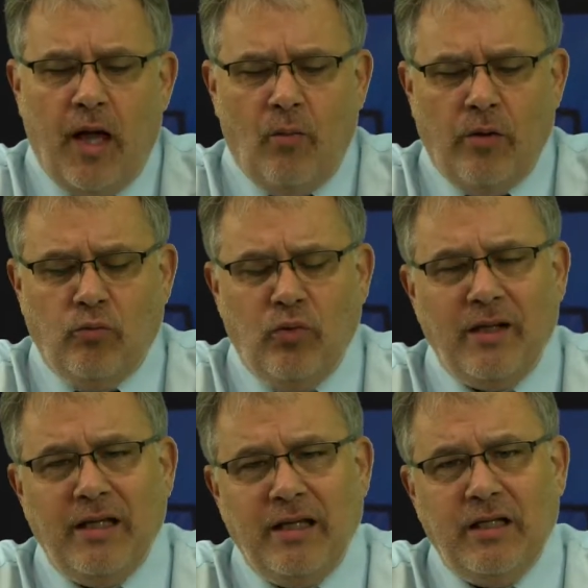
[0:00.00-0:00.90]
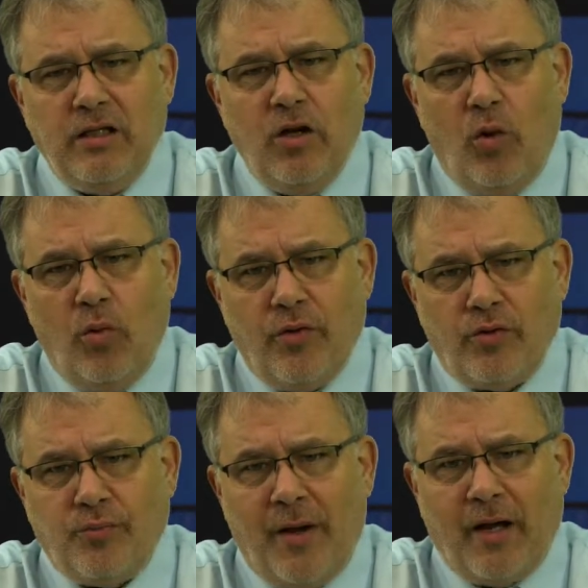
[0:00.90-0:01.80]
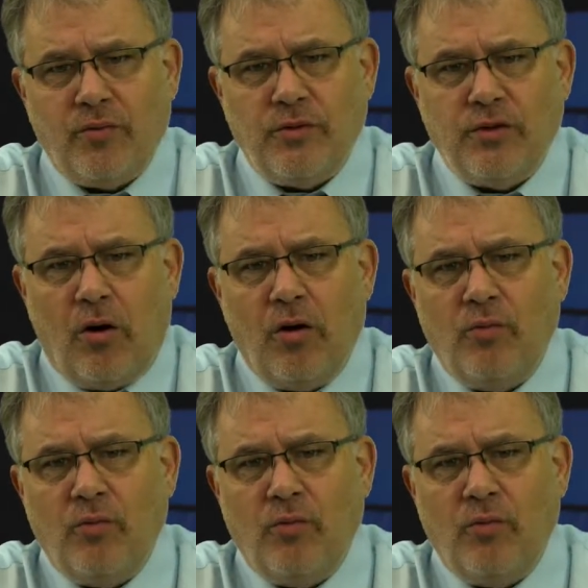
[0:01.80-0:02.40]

And we really need to know where those boundaries are,